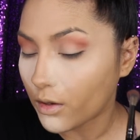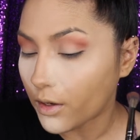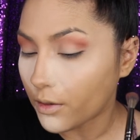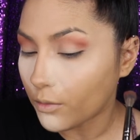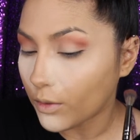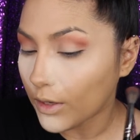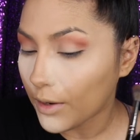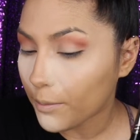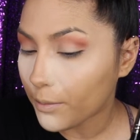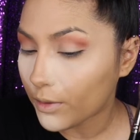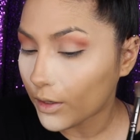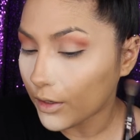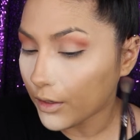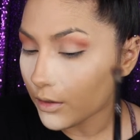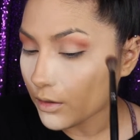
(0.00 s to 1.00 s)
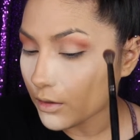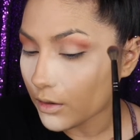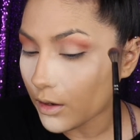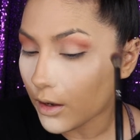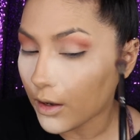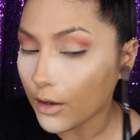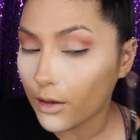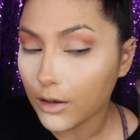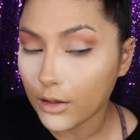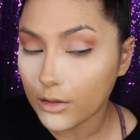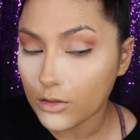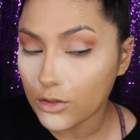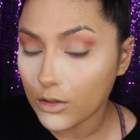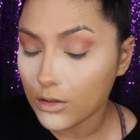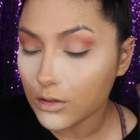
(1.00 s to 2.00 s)
And when I blend, I
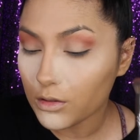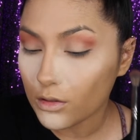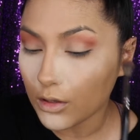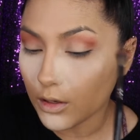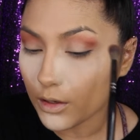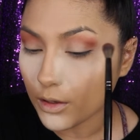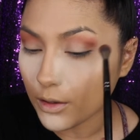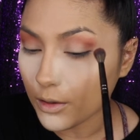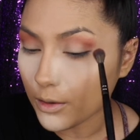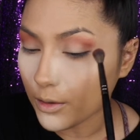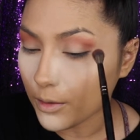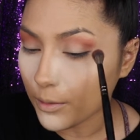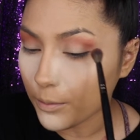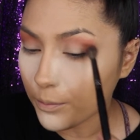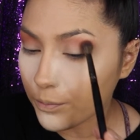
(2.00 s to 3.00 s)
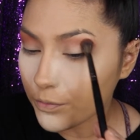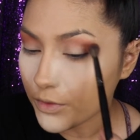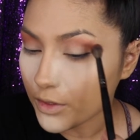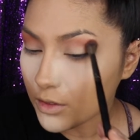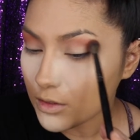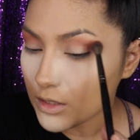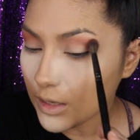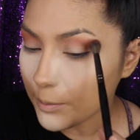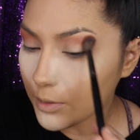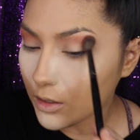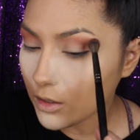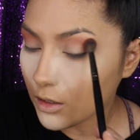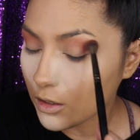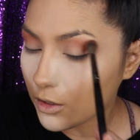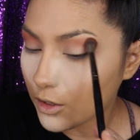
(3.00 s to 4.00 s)
just tap the
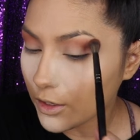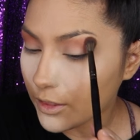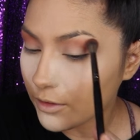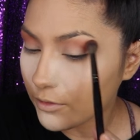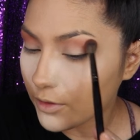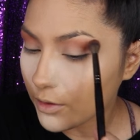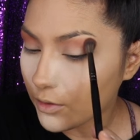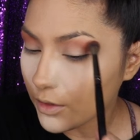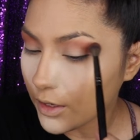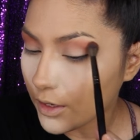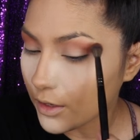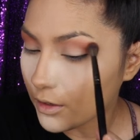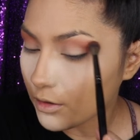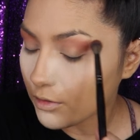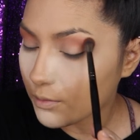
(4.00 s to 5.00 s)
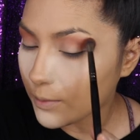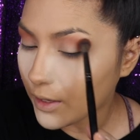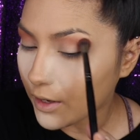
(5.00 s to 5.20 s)
color at the very end of my